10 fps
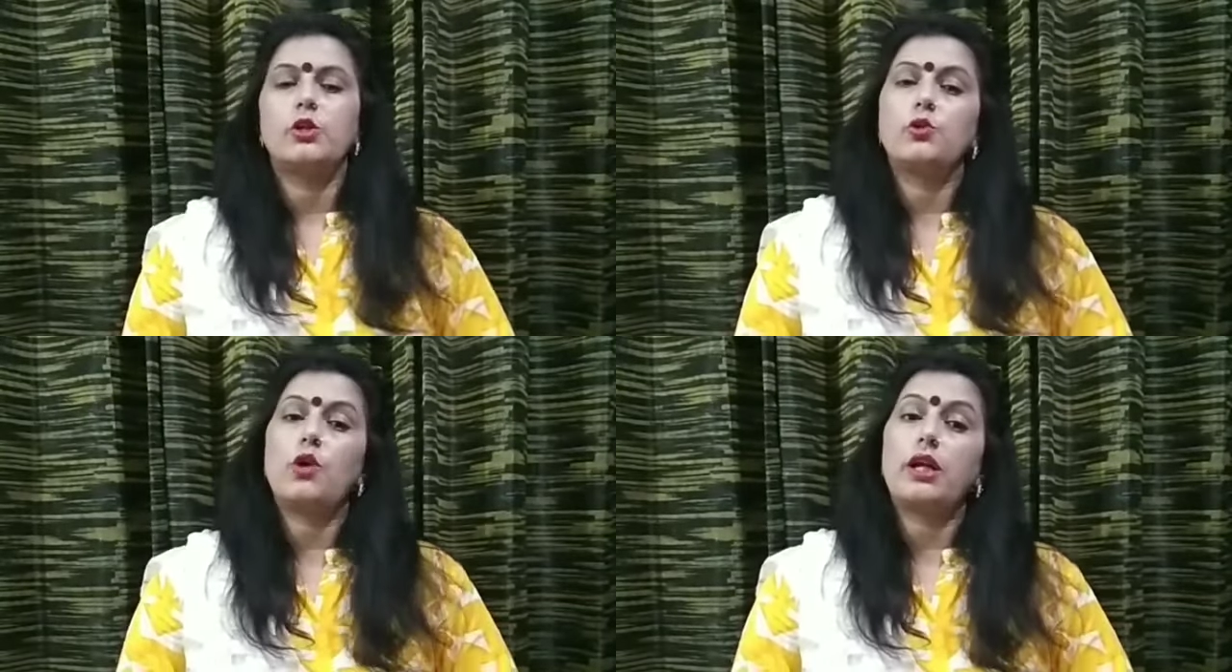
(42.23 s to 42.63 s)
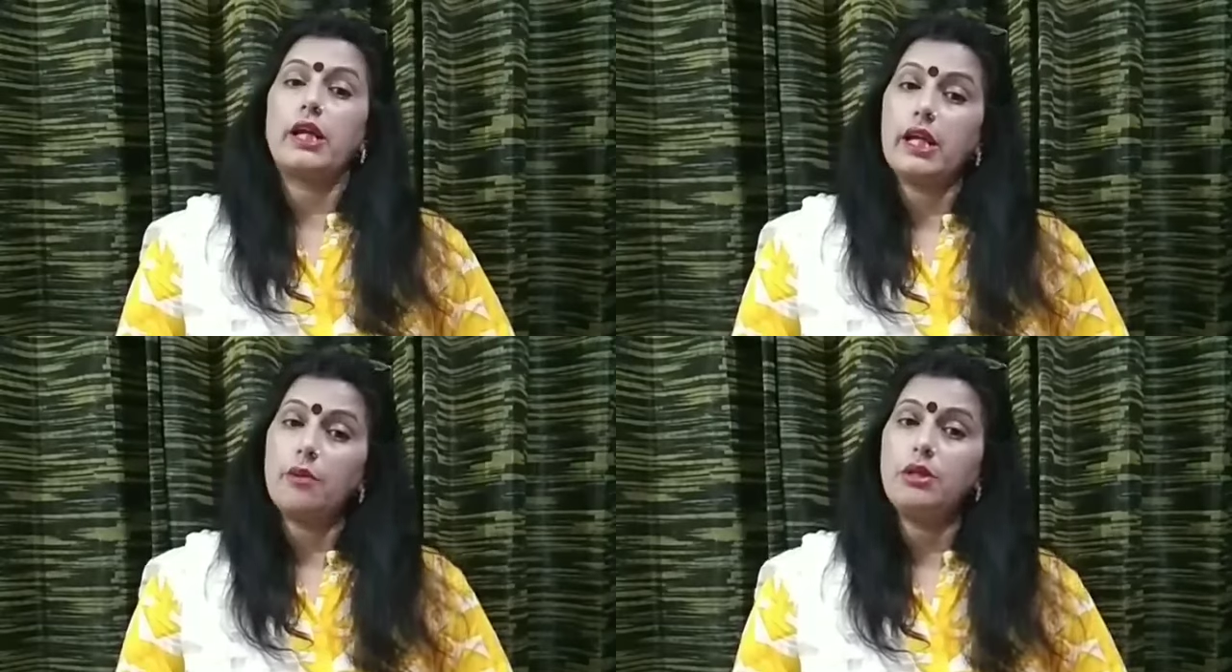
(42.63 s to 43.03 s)
you are
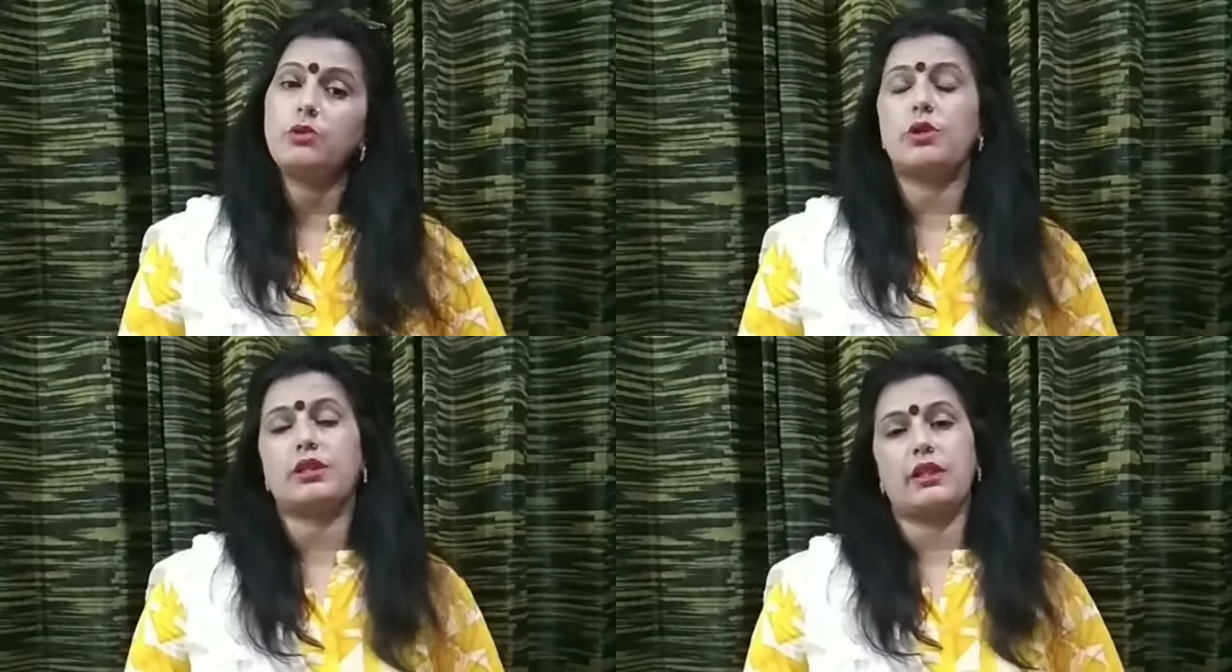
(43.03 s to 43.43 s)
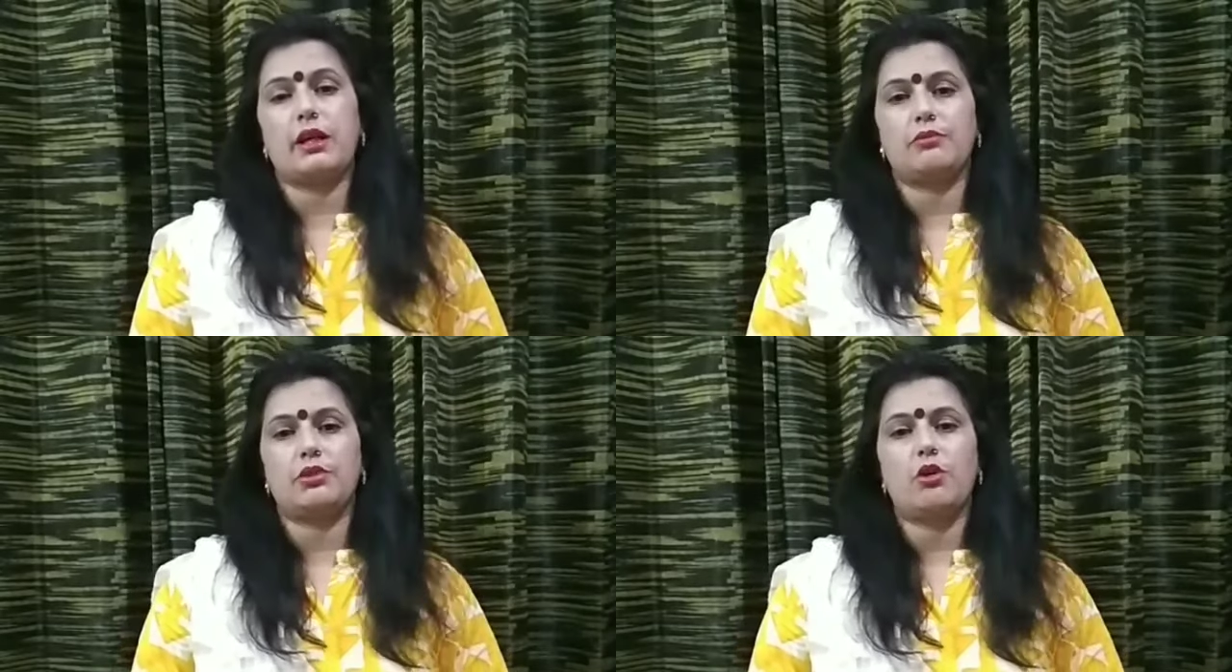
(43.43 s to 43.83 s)
able to
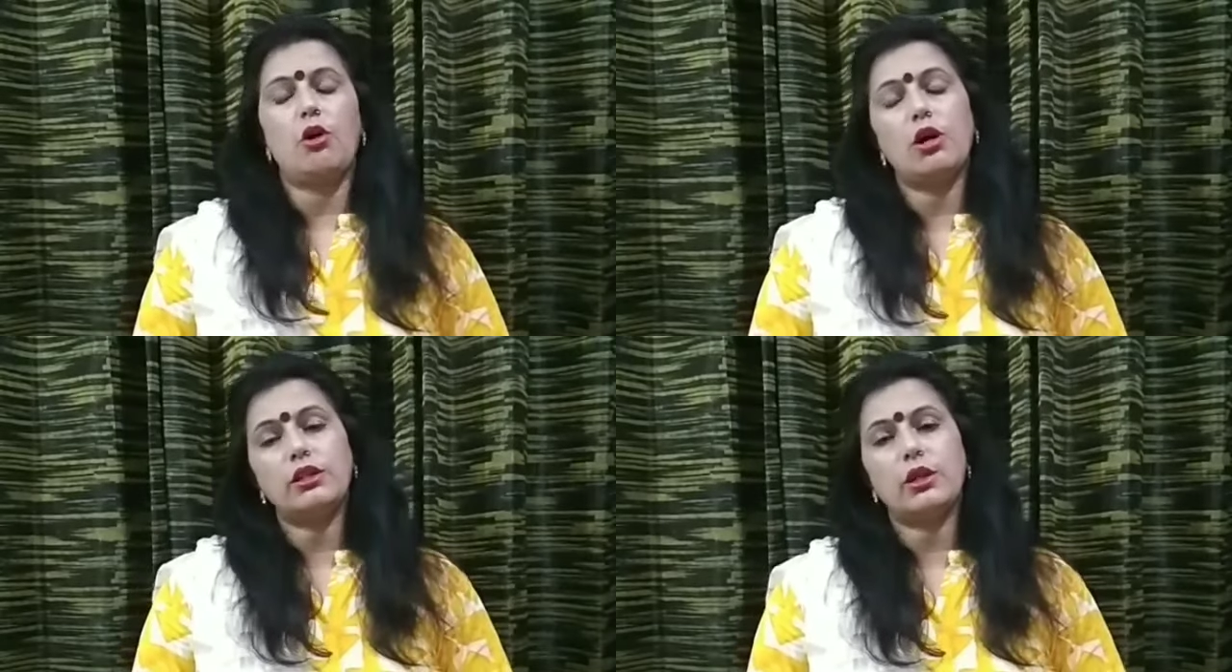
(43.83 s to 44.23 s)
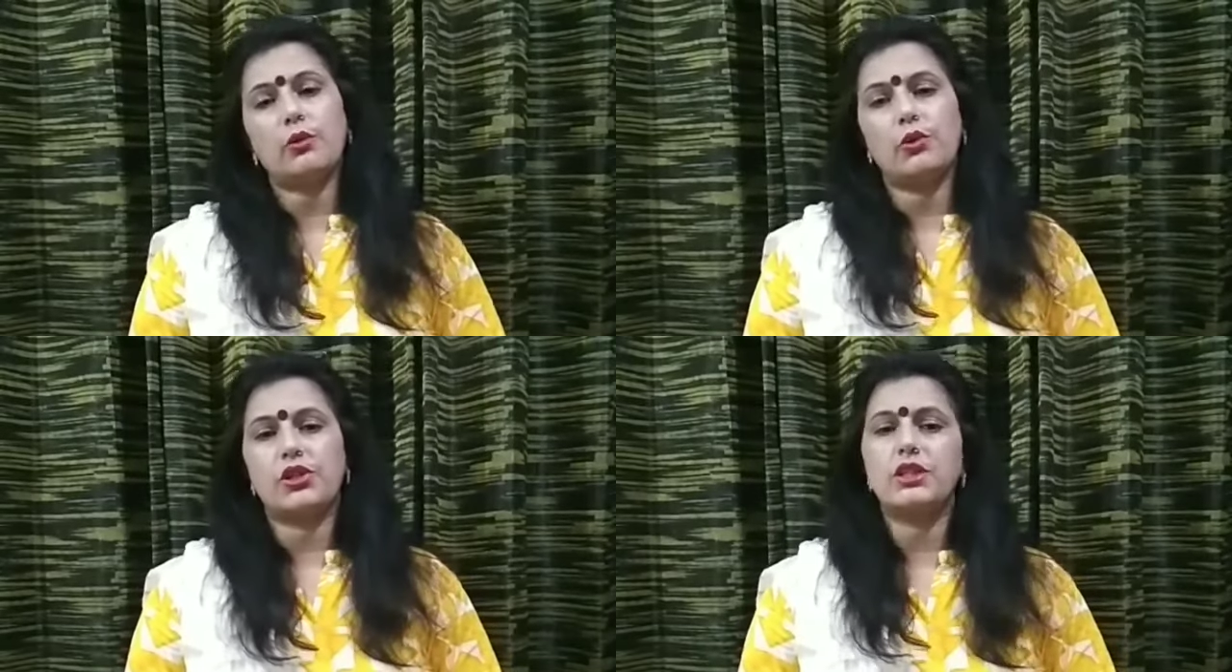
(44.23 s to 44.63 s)
attempt all the
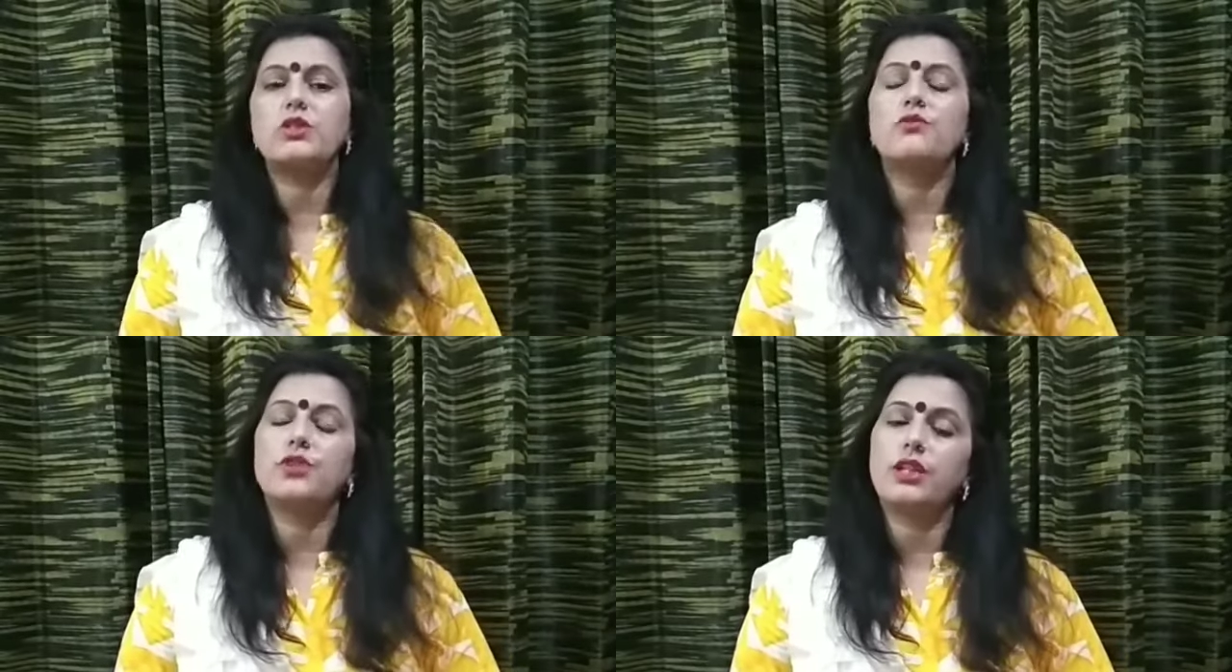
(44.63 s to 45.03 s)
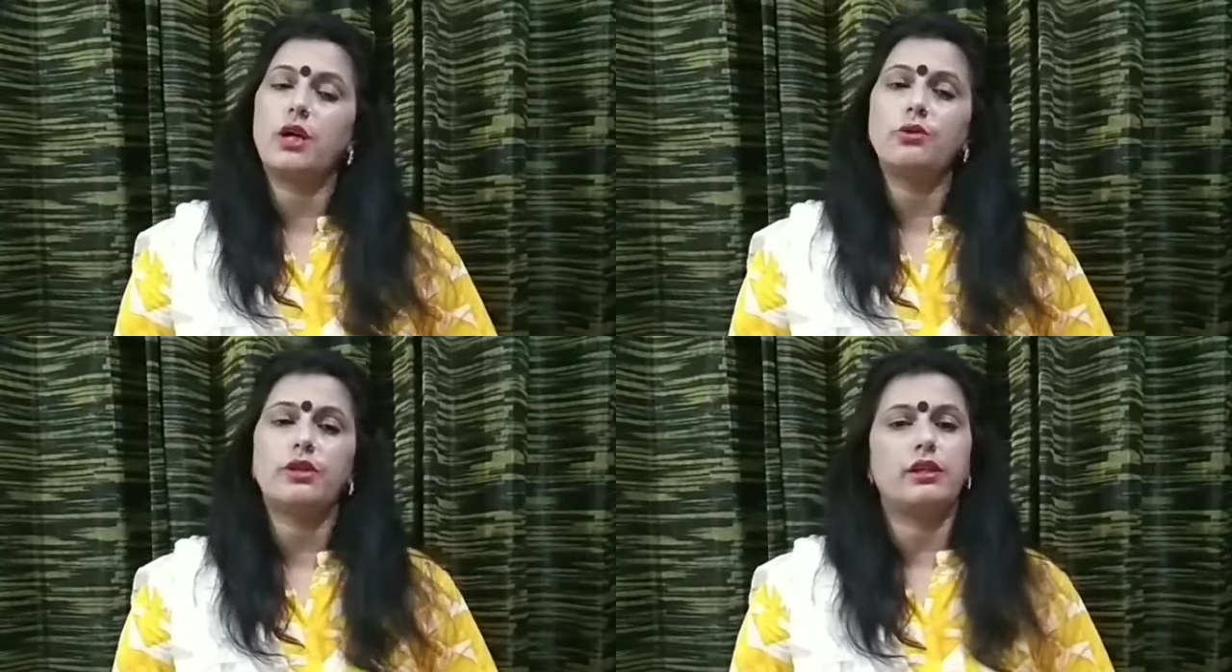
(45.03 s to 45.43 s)
questions
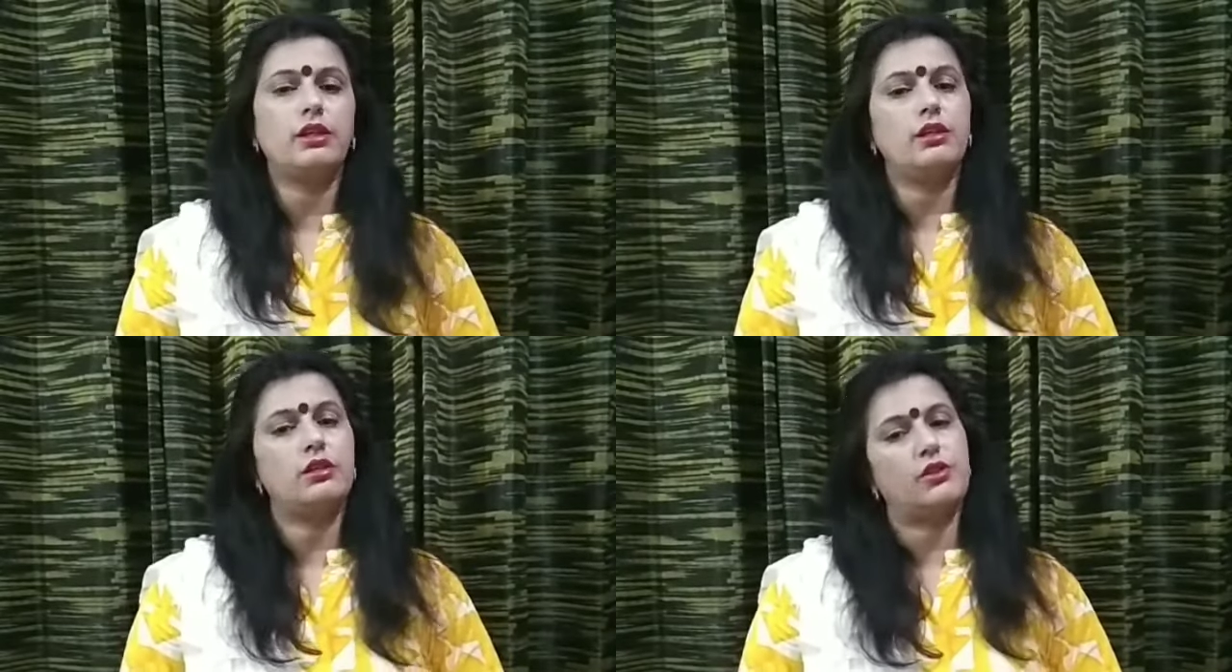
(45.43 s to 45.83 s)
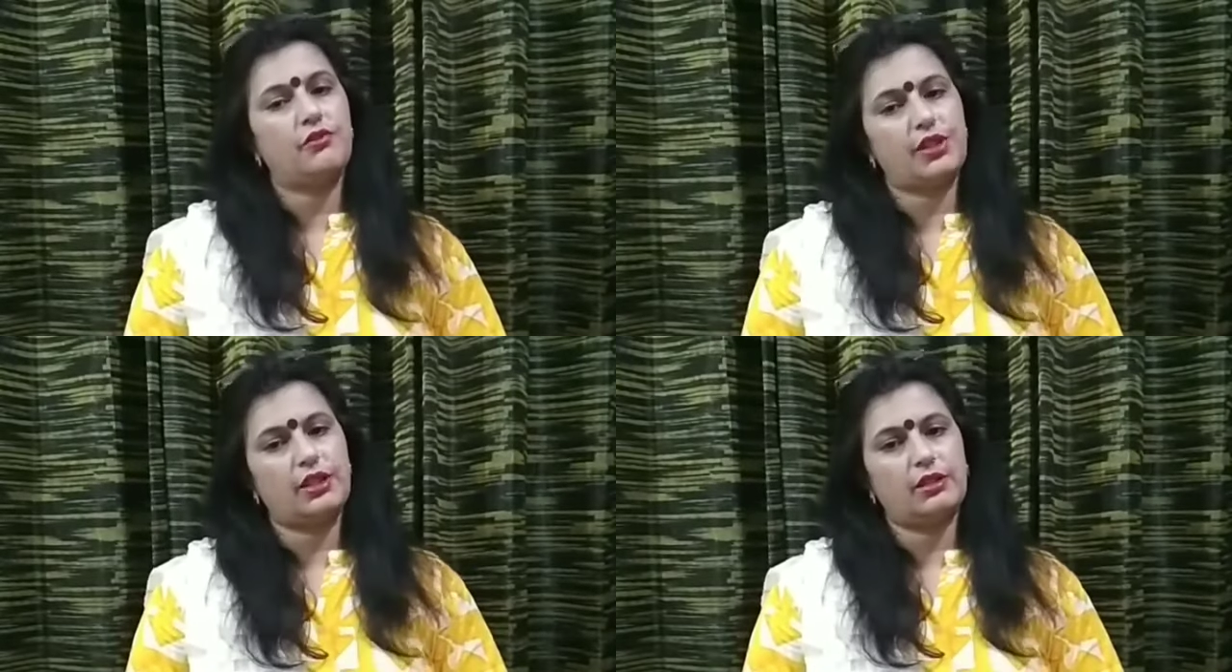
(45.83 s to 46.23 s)
without any
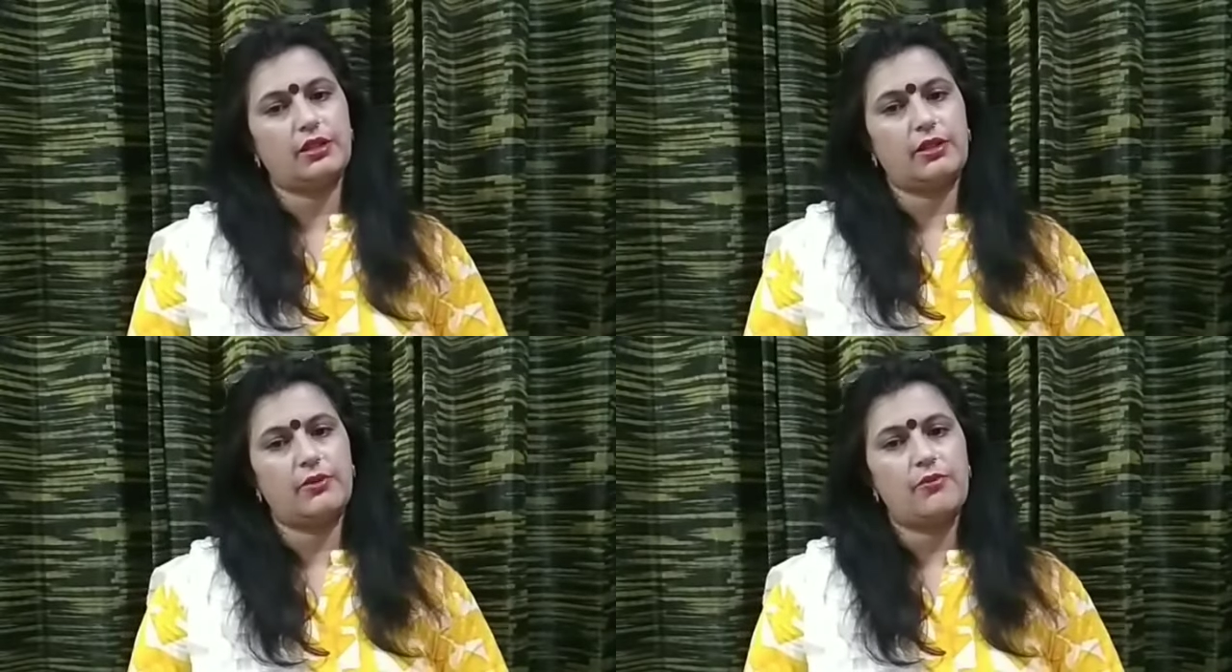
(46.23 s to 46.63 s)
difficulty.